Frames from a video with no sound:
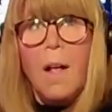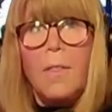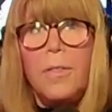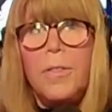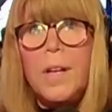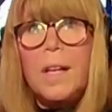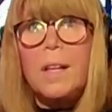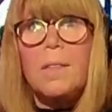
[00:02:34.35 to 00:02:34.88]

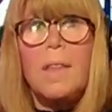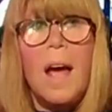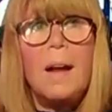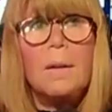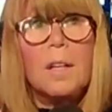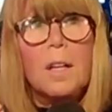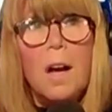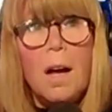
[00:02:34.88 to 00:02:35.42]
think
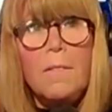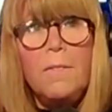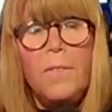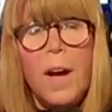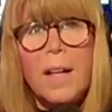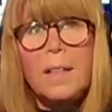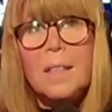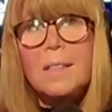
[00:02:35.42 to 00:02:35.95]
that gun
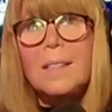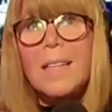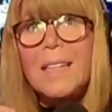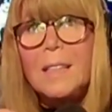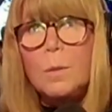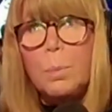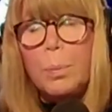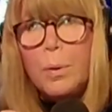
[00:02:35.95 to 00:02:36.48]
violence
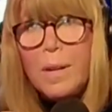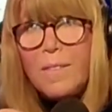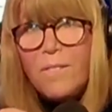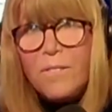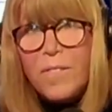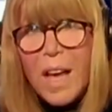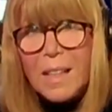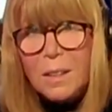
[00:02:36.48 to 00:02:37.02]
is
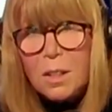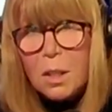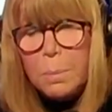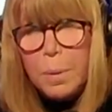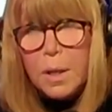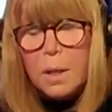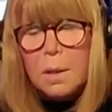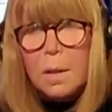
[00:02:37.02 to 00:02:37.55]

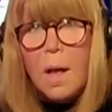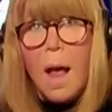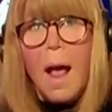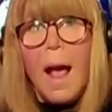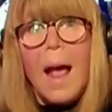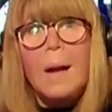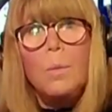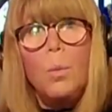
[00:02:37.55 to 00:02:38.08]
preventable
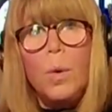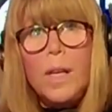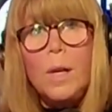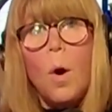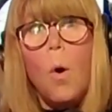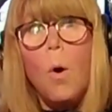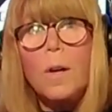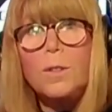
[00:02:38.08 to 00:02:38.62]
and
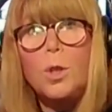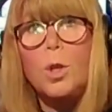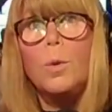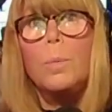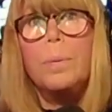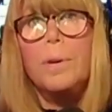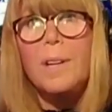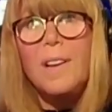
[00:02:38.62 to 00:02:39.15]
we ought
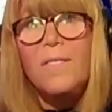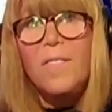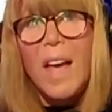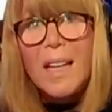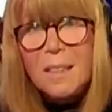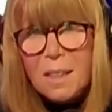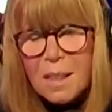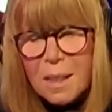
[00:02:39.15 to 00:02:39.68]
to
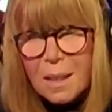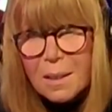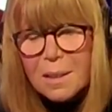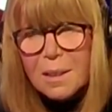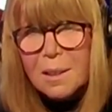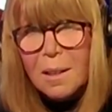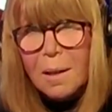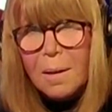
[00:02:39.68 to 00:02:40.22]
prevent it.